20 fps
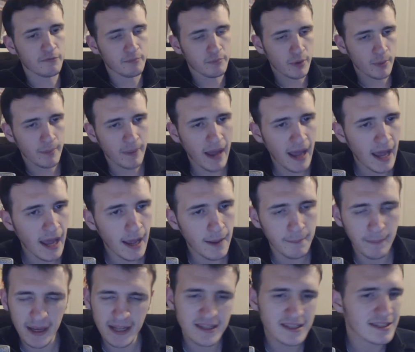of prepare
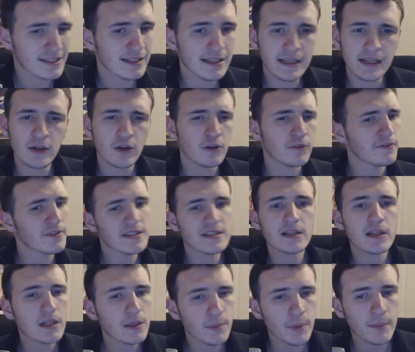mentally or
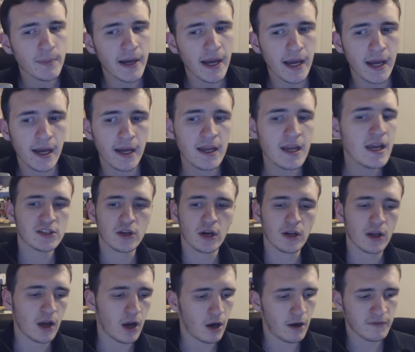physically prepare. He's got
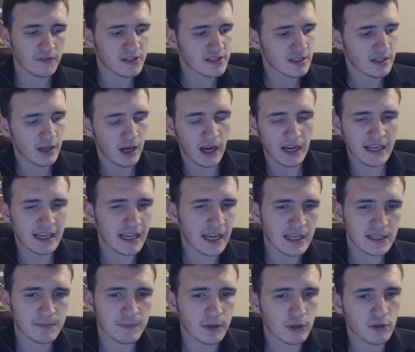to obviously, I
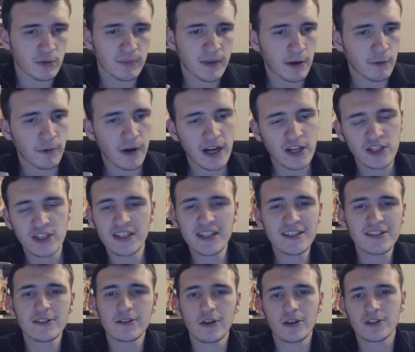guess, build up that Reishi.
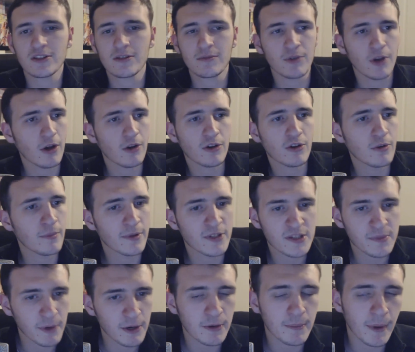This is like some Goku
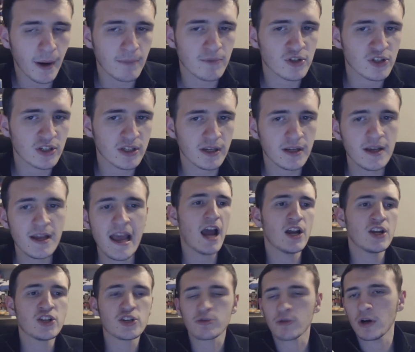Spirit Bomb shit,
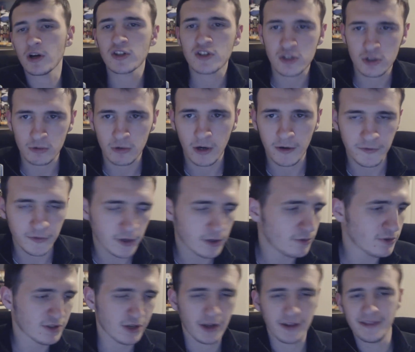and Gerard's alright for it. It
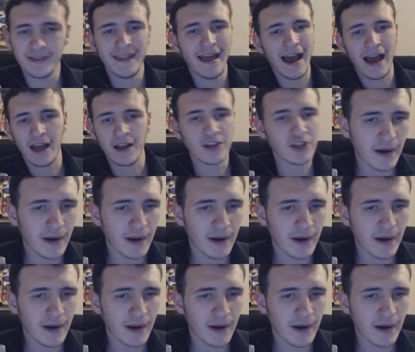was like, nah,